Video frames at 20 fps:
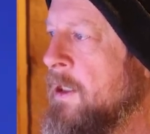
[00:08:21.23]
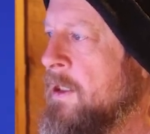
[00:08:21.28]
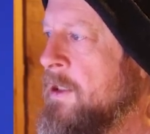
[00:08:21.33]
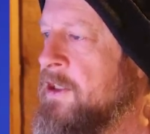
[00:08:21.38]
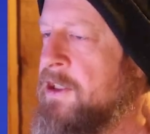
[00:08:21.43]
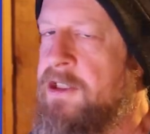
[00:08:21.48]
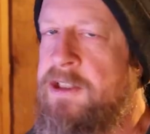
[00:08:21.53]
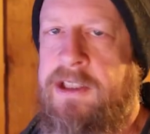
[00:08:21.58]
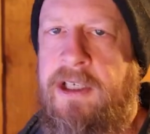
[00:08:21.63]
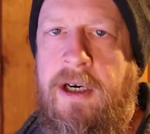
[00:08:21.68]

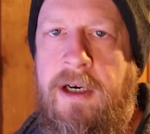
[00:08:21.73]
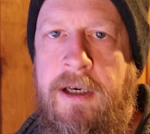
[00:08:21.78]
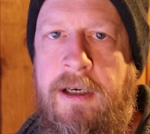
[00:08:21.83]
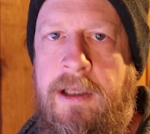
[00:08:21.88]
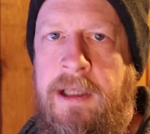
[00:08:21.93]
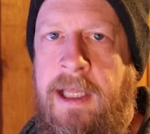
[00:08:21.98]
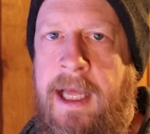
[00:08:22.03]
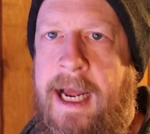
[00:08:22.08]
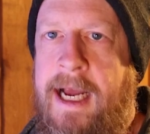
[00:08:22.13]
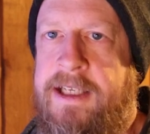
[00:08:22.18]
This is our
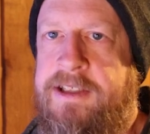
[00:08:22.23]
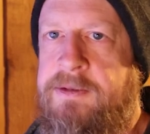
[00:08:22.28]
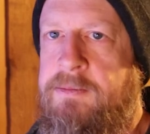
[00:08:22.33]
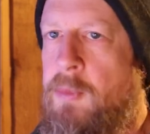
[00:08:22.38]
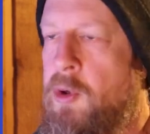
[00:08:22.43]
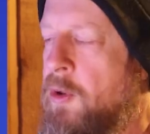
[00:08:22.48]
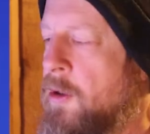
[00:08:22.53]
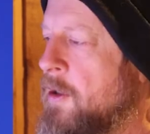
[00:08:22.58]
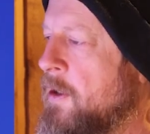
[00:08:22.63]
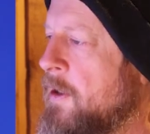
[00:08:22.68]
last
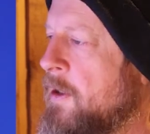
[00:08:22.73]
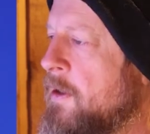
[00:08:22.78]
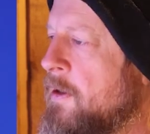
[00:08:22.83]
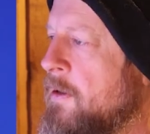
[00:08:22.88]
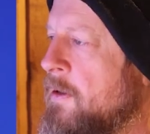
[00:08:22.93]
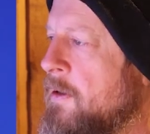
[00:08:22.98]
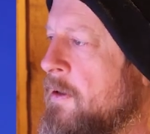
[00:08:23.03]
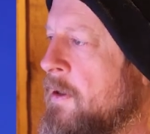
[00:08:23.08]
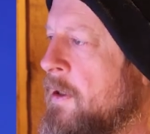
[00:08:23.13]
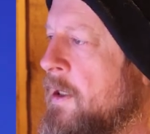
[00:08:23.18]

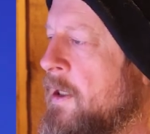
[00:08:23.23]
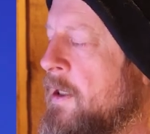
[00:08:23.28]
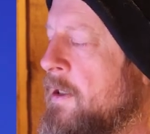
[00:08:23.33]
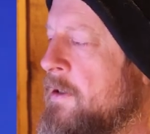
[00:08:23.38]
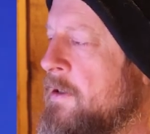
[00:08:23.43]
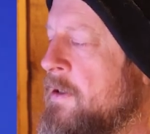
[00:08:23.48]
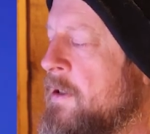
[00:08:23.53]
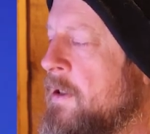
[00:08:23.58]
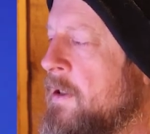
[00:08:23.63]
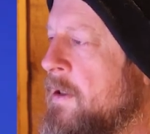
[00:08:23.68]
morning
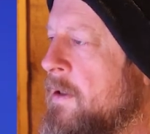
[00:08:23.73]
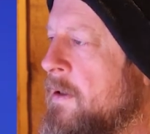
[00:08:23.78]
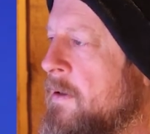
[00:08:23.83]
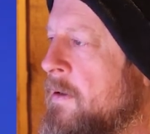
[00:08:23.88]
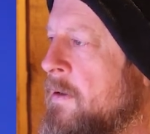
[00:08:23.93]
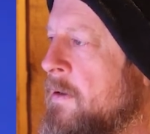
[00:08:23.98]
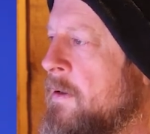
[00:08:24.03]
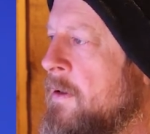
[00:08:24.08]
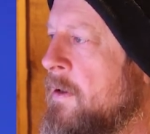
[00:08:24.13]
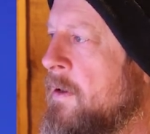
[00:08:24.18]
at
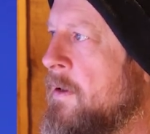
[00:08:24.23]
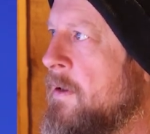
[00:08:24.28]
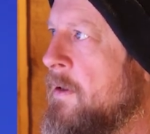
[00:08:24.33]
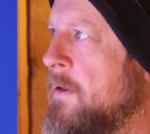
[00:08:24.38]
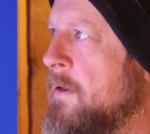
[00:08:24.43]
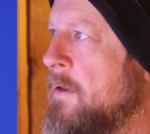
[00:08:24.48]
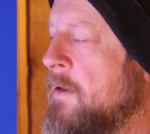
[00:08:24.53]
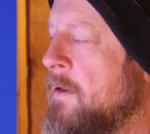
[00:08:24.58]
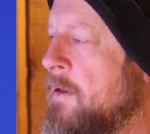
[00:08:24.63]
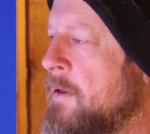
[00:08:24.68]

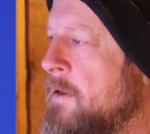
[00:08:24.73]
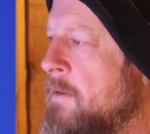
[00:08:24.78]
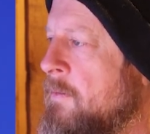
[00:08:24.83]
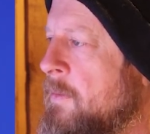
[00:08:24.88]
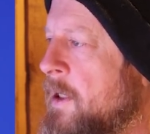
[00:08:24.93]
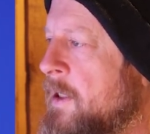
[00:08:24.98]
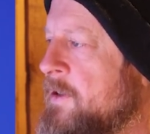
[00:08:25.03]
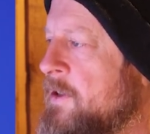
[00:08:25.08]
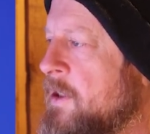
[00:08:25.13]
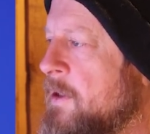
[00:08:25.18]

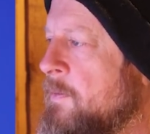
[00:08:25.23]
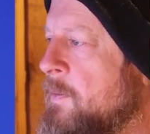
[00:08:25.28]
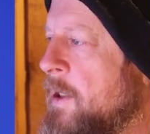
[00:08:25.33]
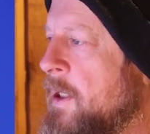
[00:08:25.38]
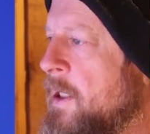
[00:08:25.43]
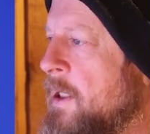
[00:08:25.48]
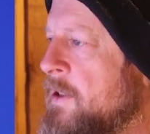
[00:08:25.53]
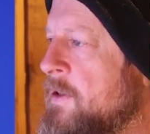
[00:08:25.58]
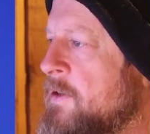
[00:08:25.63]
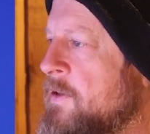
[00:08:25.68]
Bostic
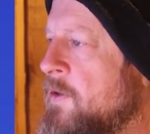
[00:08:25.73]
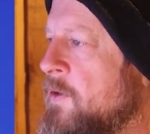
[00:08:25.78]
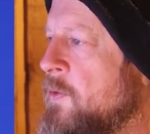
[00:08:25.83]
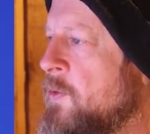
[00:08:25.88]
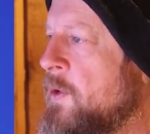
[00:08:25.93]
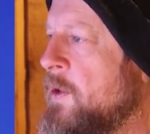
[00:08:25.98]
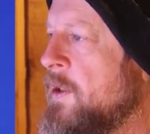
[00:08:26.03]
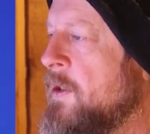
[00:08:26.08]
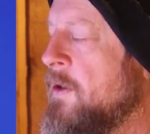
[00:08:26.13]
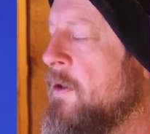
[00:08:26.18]
Bay, so
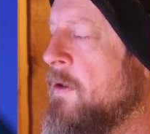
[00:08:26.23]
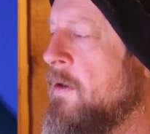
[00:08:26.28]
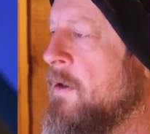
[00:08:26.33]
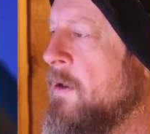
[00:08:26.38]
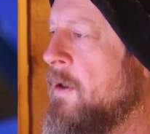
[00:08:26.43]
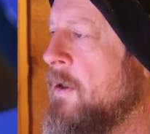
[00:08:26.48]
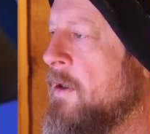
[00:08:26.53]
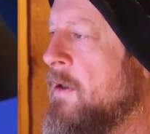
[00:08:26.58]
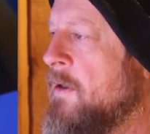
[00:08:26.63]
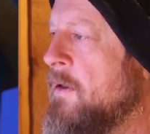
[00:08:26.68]
we
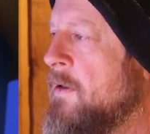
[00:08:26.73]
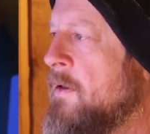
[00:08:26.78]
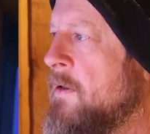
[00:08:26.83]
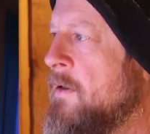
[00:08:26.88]
are